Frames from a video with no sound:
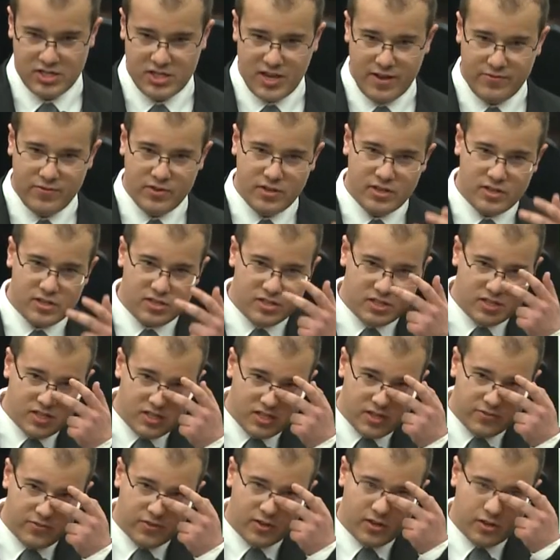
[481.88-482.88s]
seven
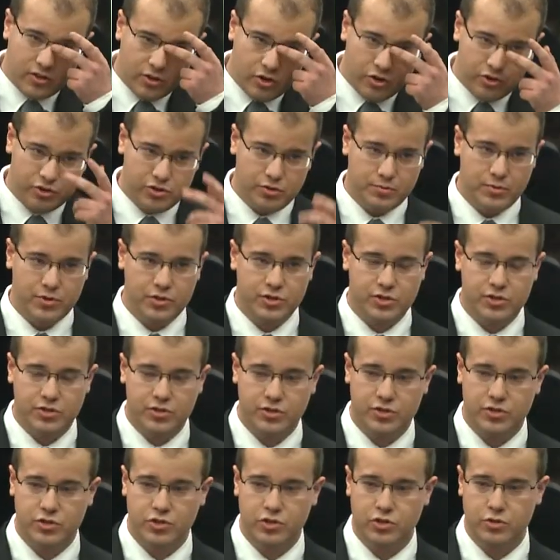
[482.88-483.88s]
significant
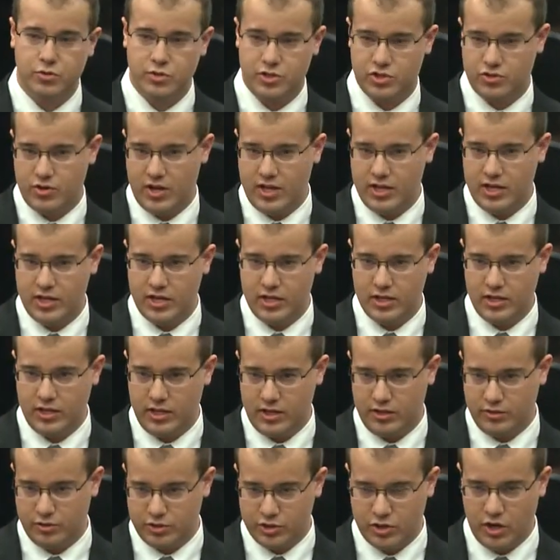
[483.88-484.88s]
contributions to Australian
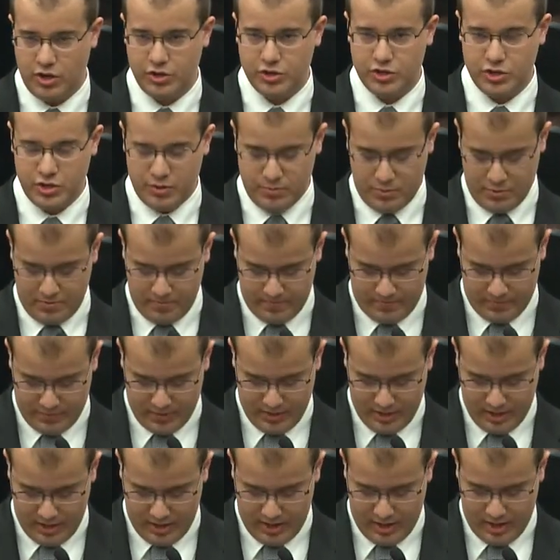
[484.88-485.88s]
legal scholarship.
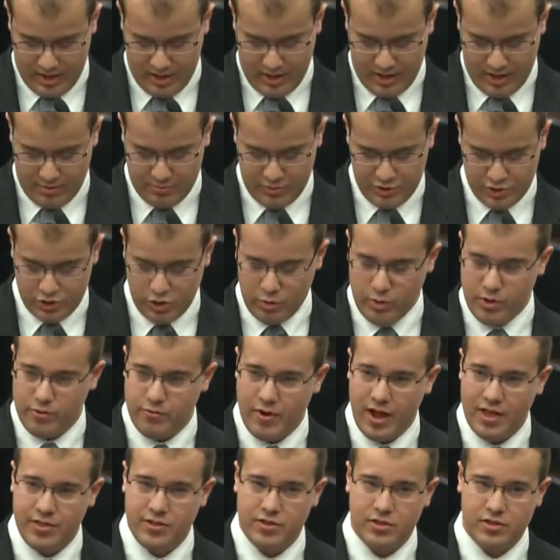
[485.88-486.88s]
Ms. Zoe
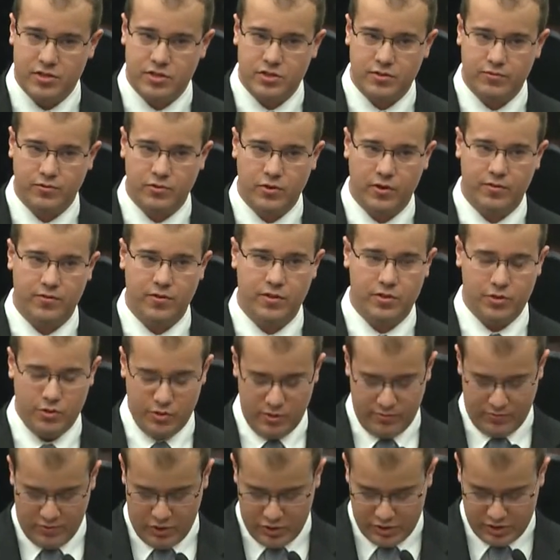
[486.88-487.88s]
Rathus of Griffith
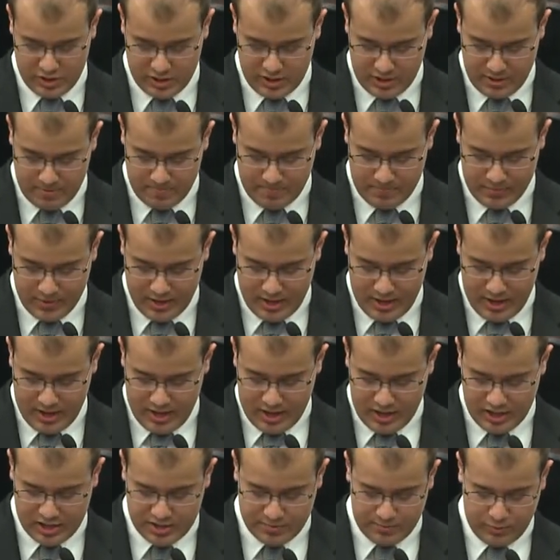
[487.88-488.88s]
University
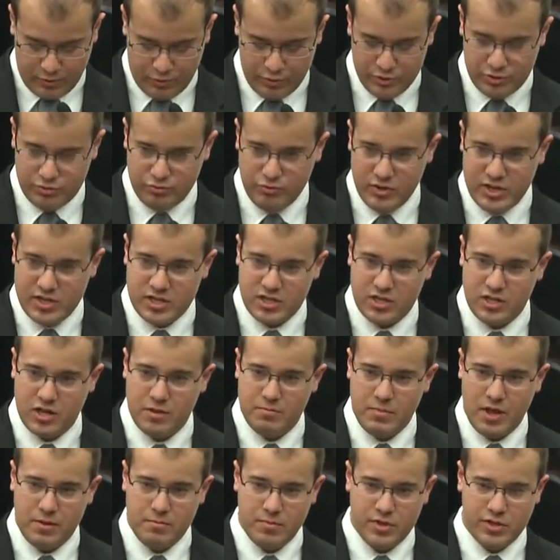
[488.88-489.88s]
explores recent
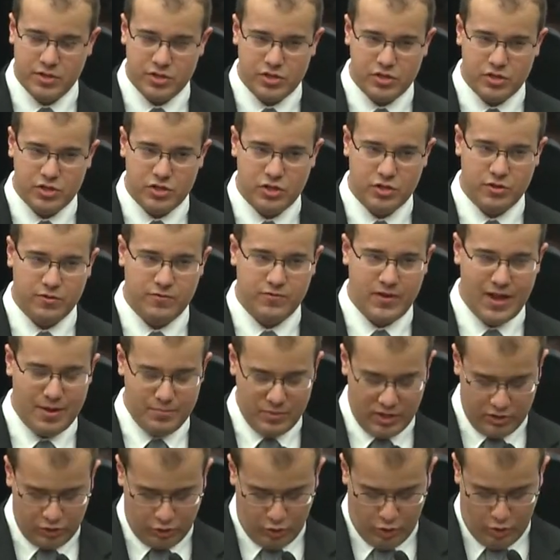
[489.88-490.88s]
amendments to the
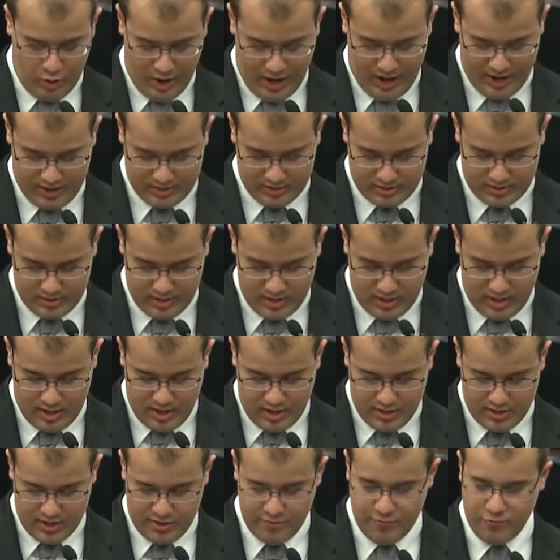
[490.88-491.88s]
Family Law Act
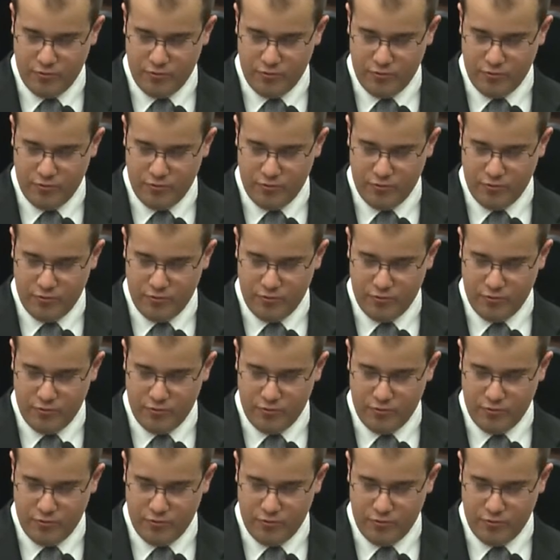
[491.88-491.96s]
that have